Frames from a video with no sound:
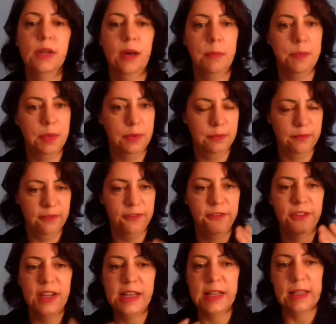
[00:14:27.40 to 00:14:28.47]
up
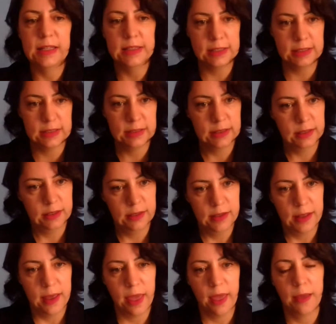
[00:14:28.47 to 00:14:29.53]
feelings
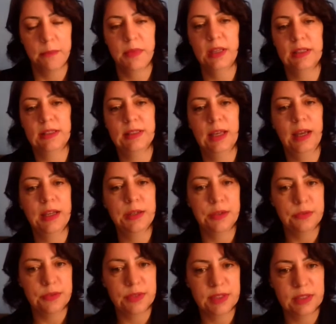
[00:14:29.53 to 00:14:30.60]
inside
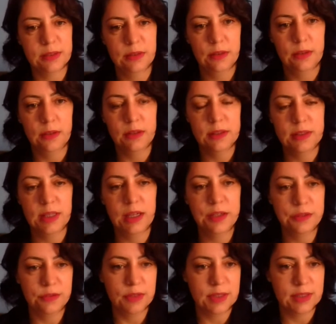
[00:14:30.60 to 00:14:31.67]
of
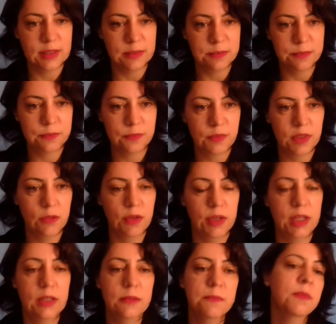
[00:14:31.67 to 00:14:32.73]
us,
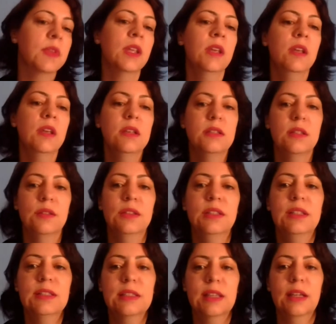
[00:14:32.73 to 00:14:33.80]
right? So
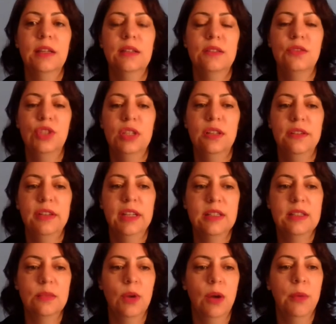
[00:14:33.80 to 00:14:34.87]
this
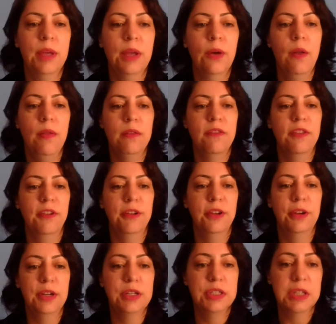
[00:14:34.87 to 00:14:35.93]
generates what we call
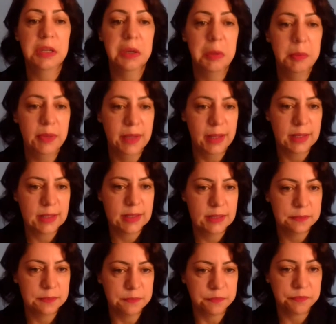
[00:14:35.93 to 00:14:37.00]
inferiority
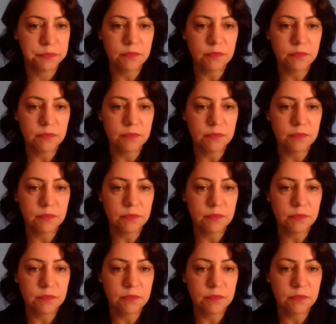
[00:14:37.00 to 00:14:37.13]
complex.